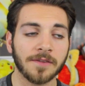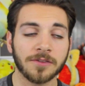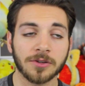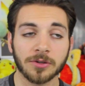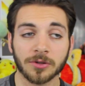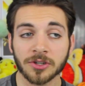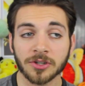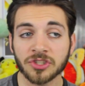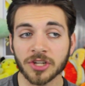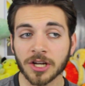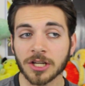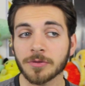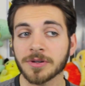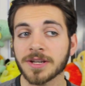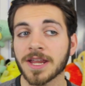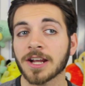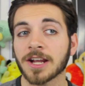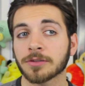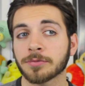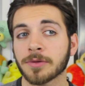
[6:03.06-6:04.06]
if you're a
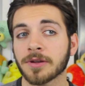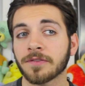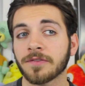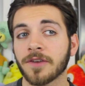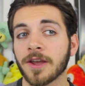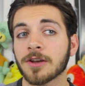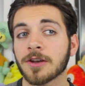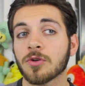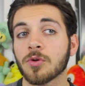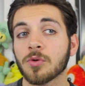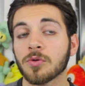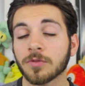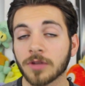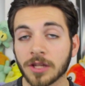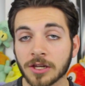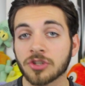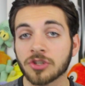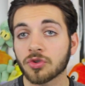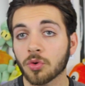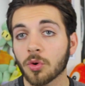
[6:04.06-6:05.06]
genuine X-Men fan who
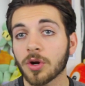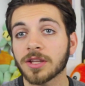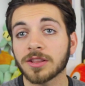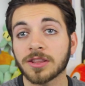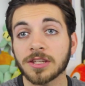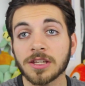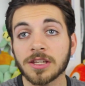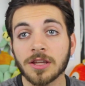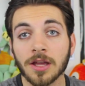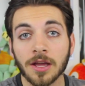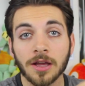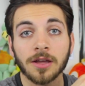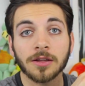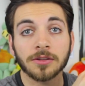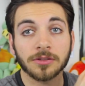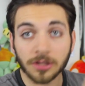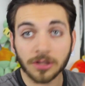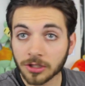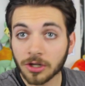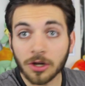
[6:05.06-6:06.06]
enjoyed the
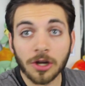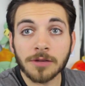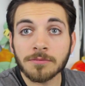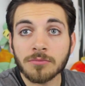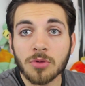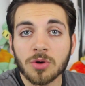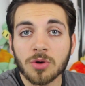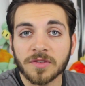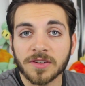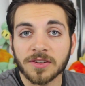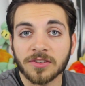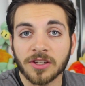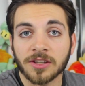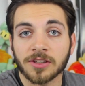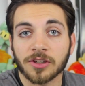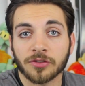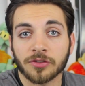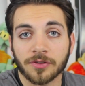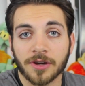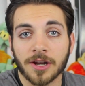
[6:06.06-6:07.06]
good movies
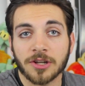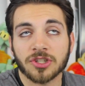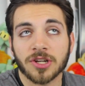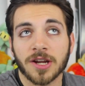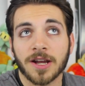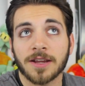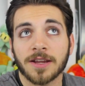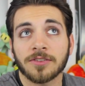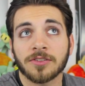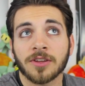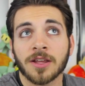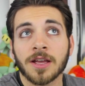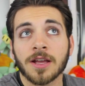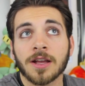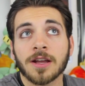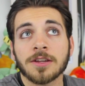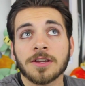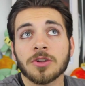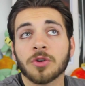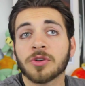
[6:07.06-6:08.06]
in this franchise,
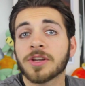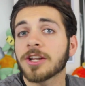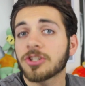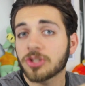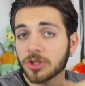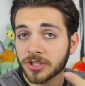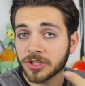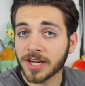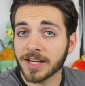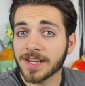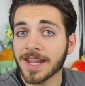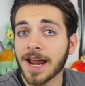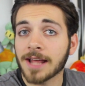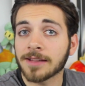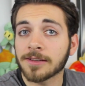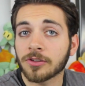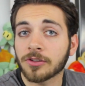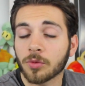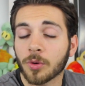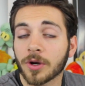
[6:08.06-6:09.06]
you'll get your kick out
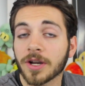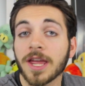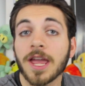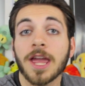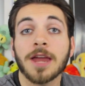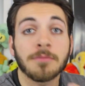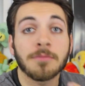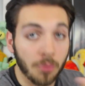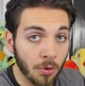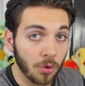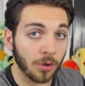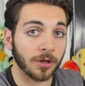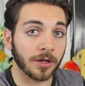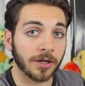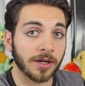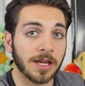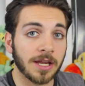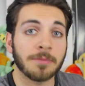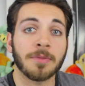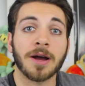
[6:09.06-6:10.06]
of this one and
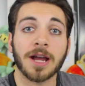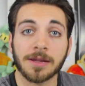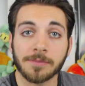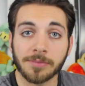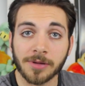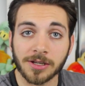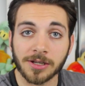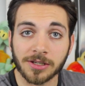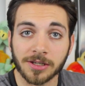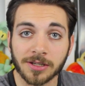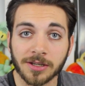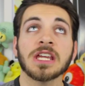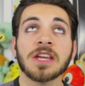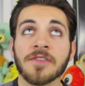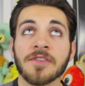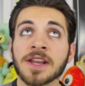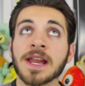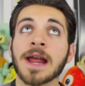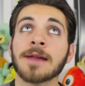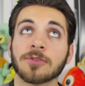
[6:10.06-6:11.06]
more, in my opinion.
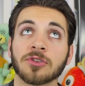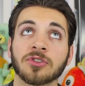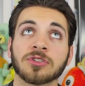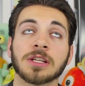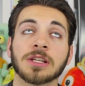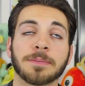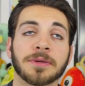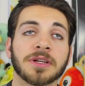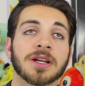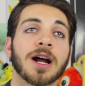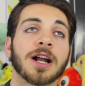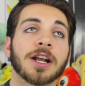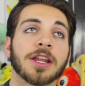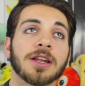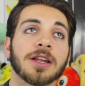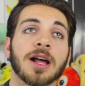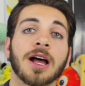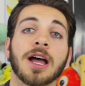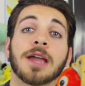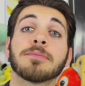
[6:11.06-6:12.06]
Even after sleeping on
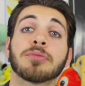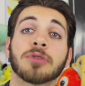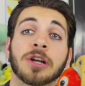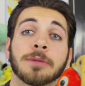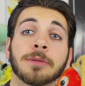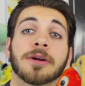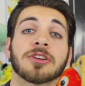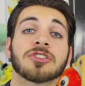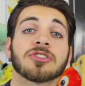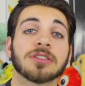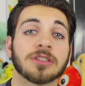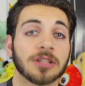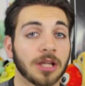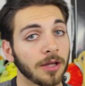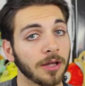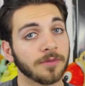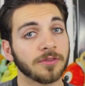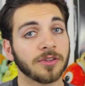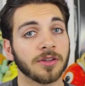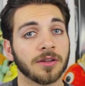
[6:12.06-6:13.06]
it, I pretty much
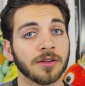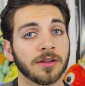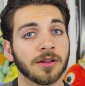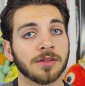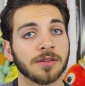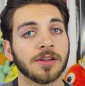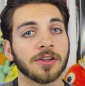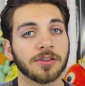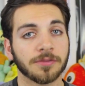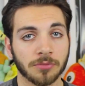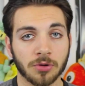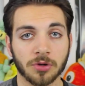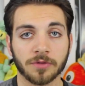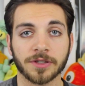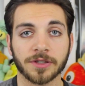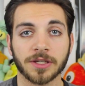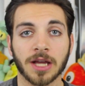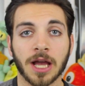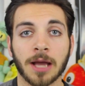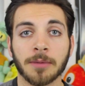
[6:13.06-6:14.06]
loved this
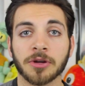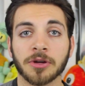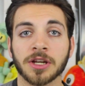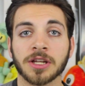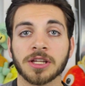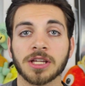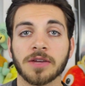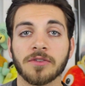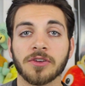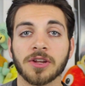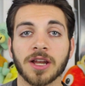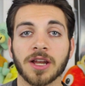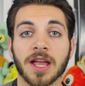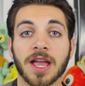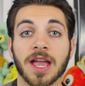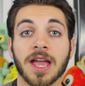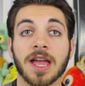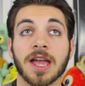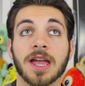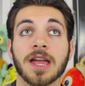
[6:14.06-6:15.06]
movie. I'm gonna give it
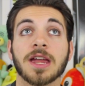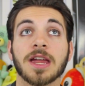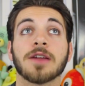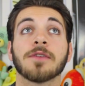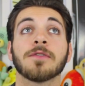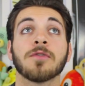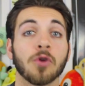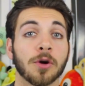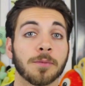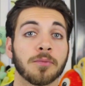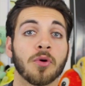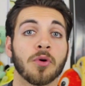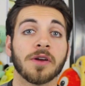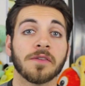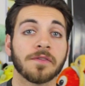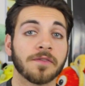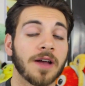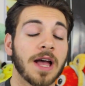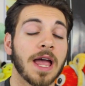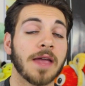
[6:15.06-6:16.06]
a
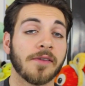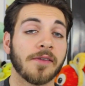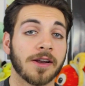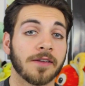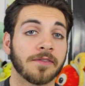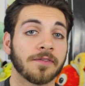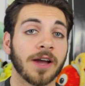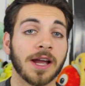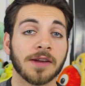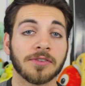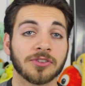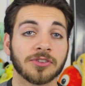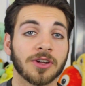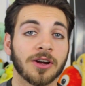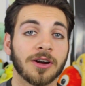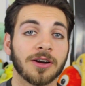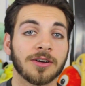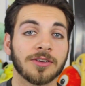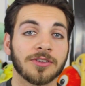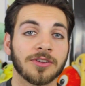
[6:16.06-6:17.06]
4.5 out of 5
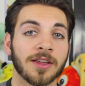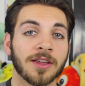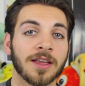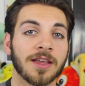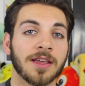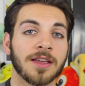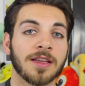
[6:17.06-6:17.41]
stars.